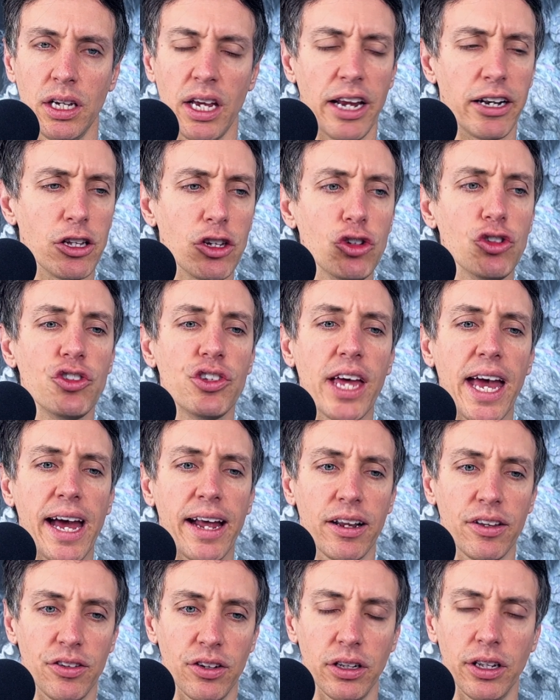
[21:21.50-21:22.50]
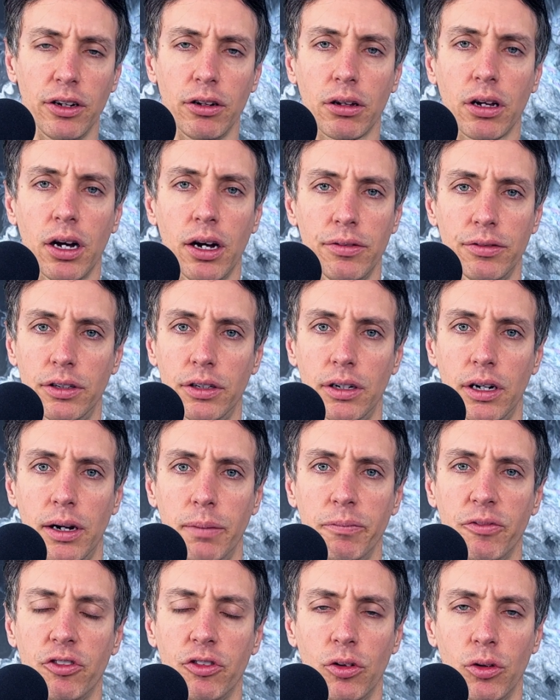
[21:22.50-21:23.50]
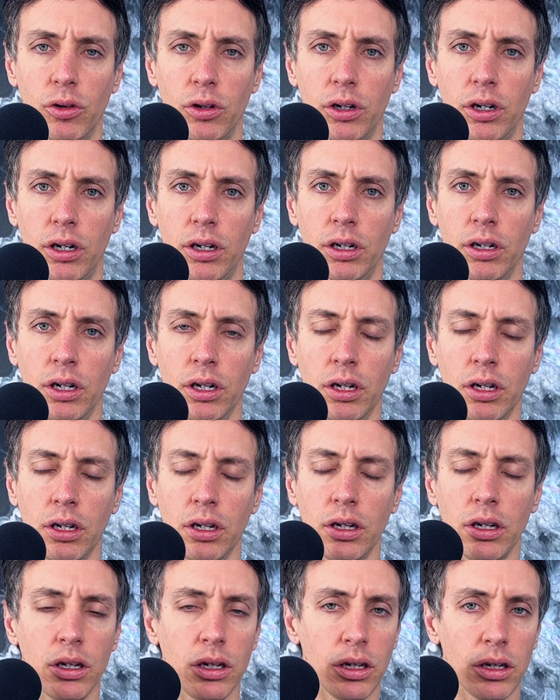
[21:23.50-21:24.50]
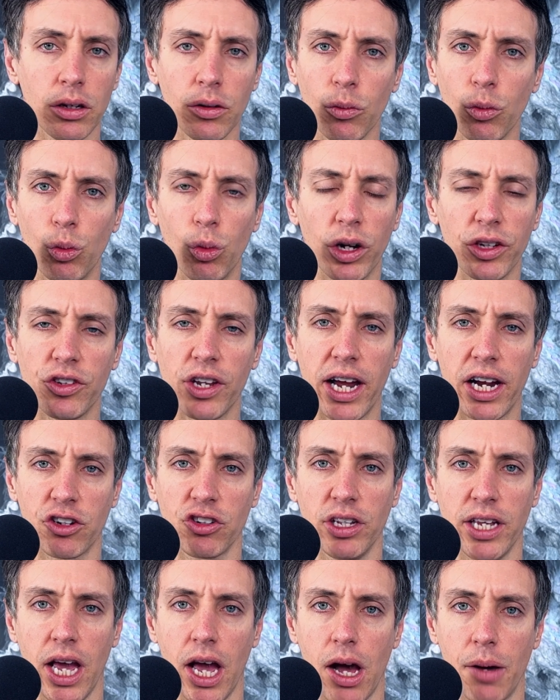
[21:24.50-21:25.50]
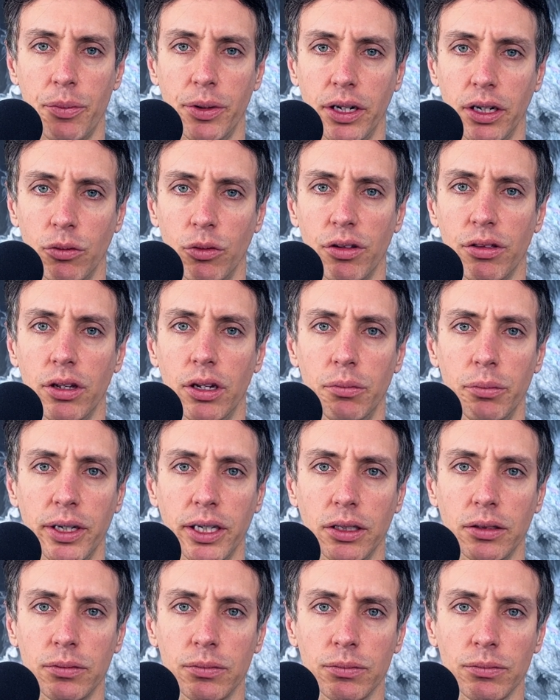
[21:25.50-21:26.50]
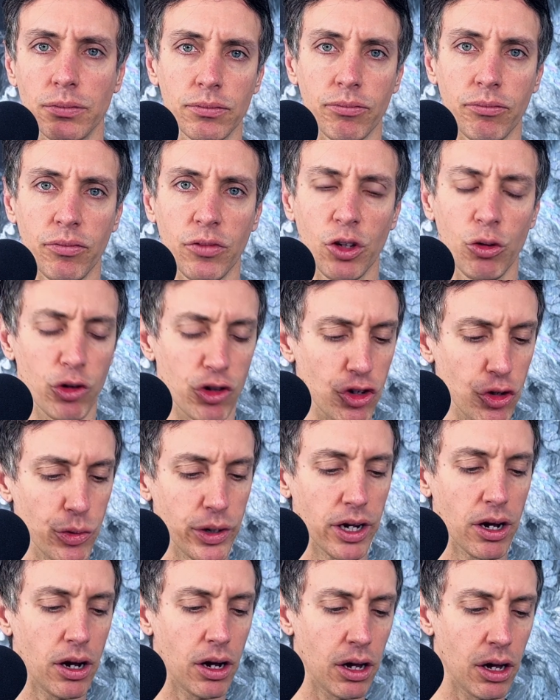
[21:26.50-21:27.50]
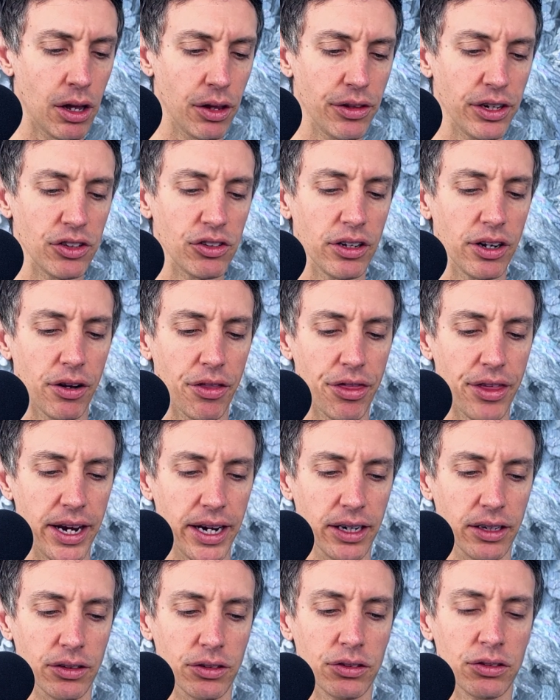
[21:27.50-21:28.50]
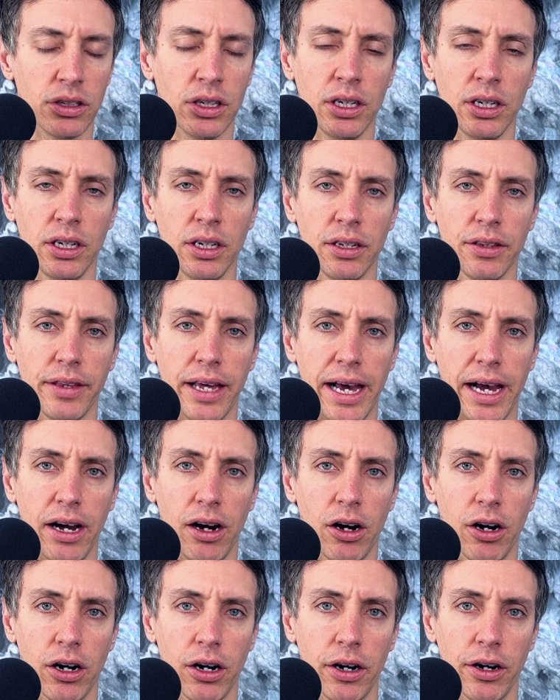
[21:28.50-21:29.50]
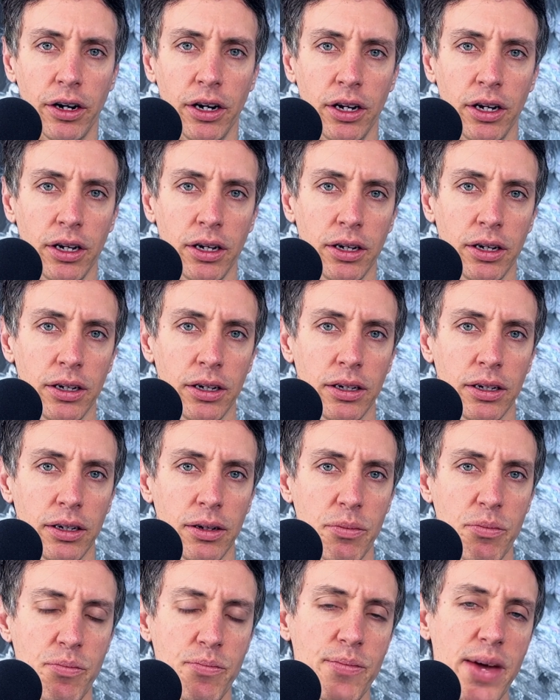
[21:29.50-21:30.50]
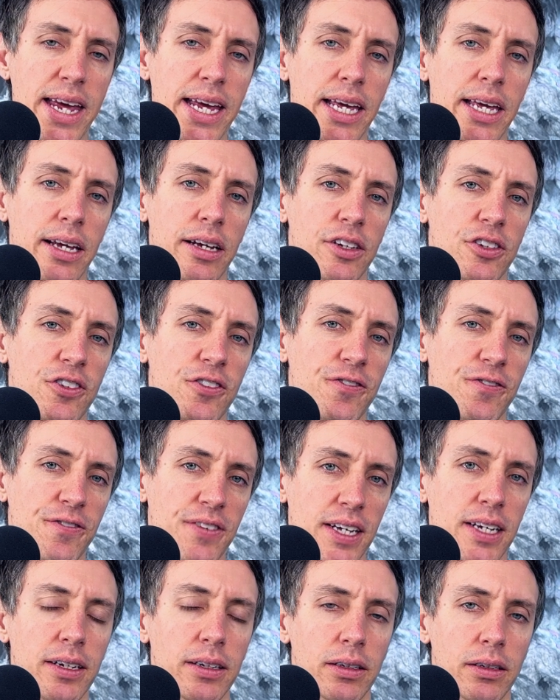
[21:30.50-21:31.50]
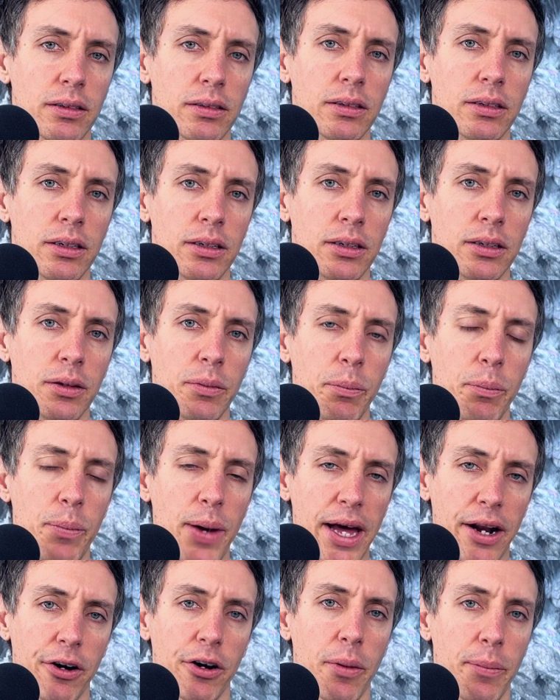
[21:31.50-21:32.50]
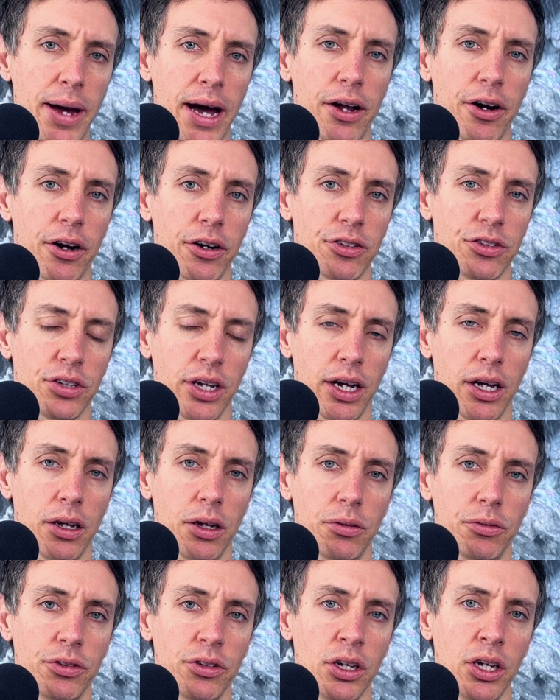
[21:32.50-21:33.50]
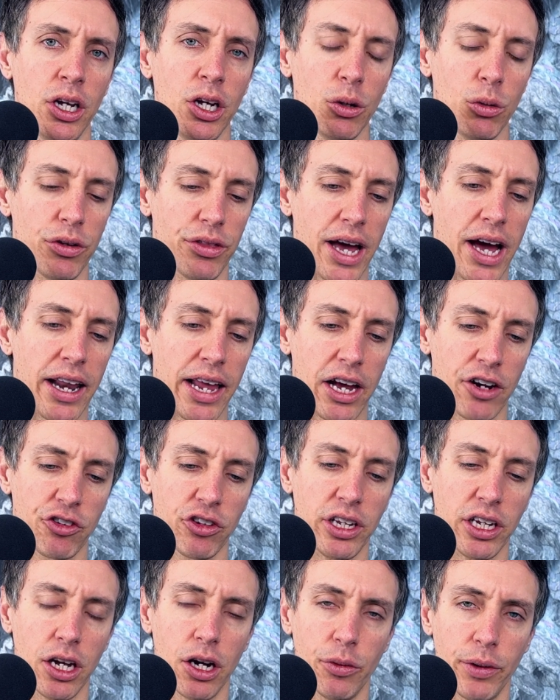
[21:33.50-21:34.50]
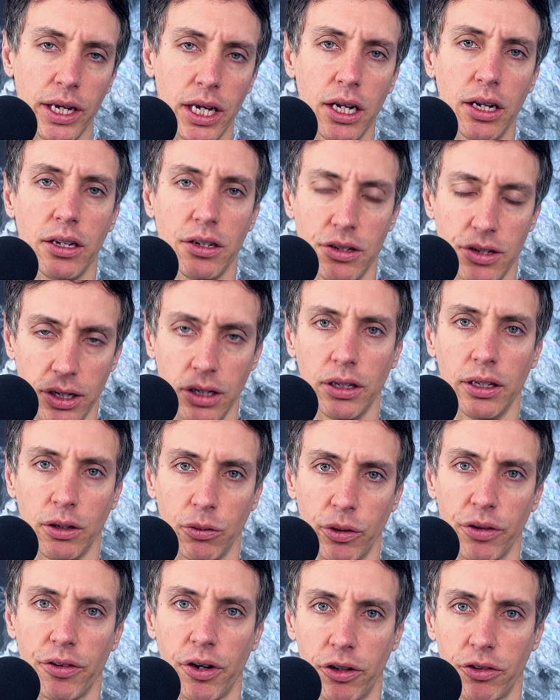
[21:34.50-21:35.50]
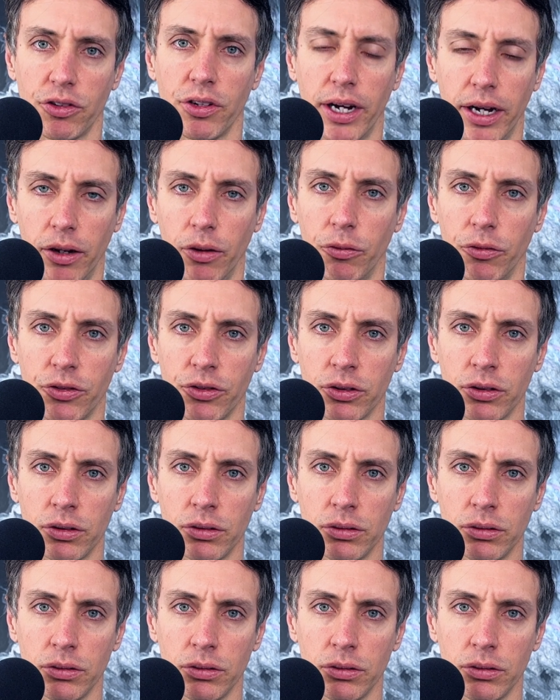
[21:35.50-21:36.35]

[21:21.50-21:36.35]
And use that as a little cover up for what's actually happening within me. We're doing all these little things that are making us feel better about ourselves without actually going in and dealing with ourselves.